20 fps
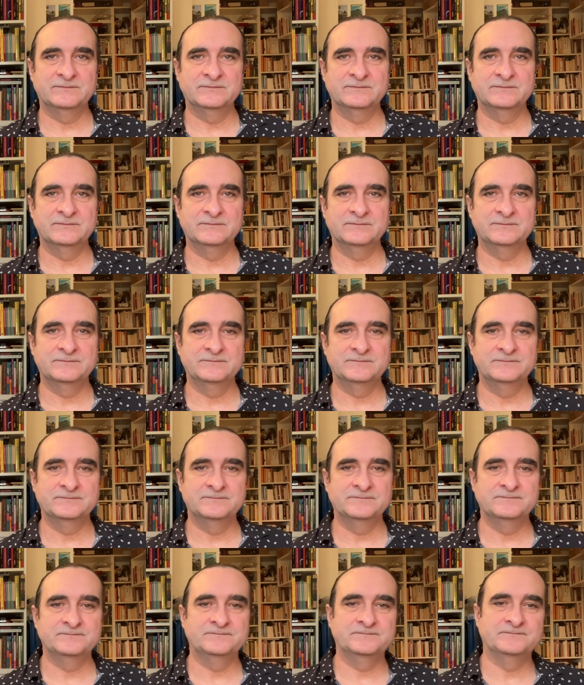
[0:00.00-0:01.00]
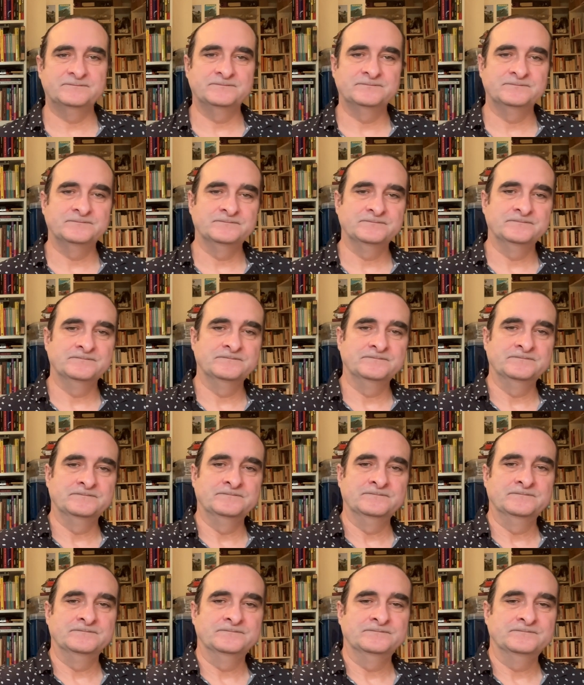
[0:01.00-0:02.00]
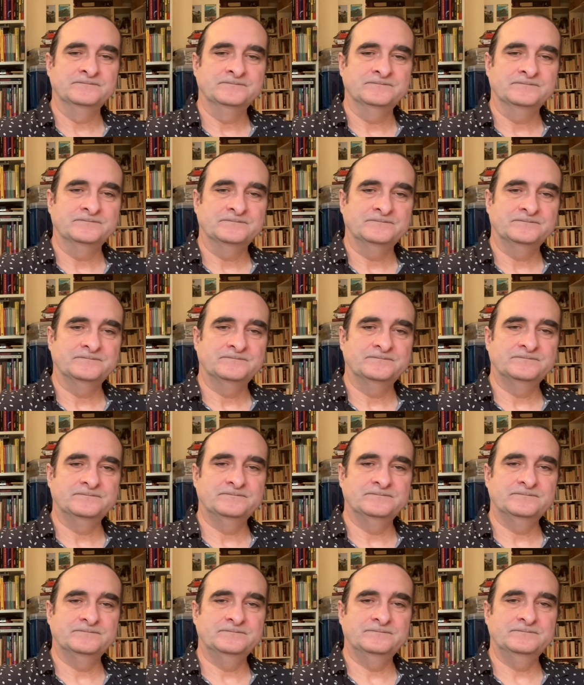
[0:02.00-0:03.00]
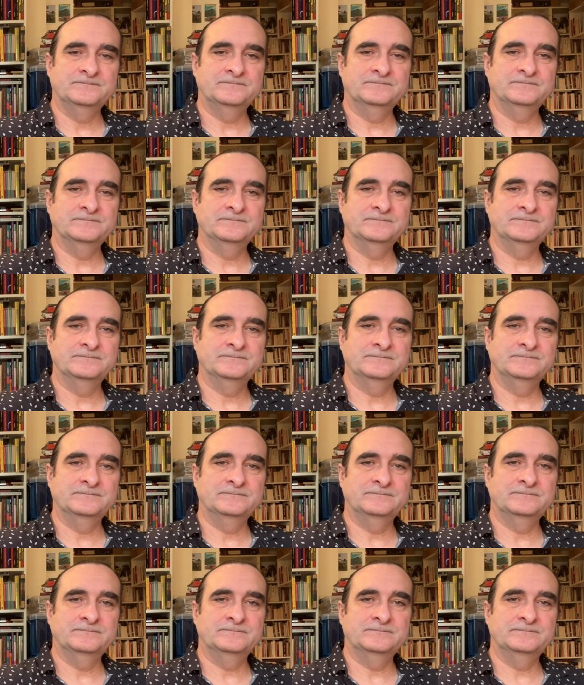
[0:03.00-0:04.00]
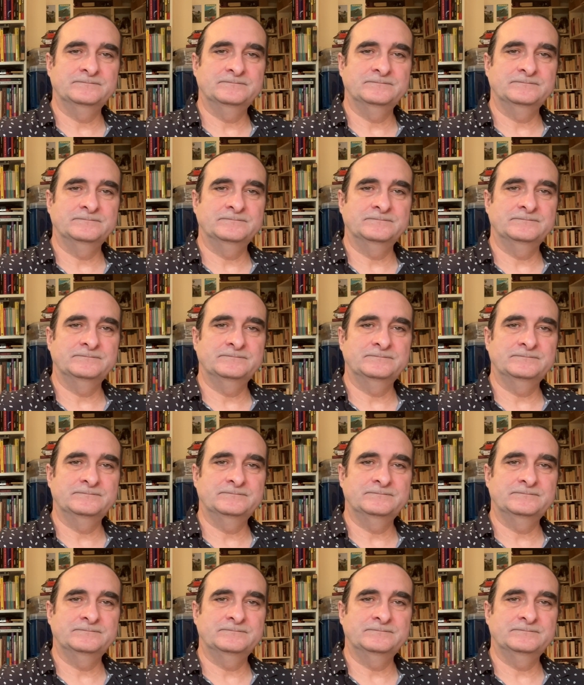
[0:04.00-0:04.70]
Nobody speaks.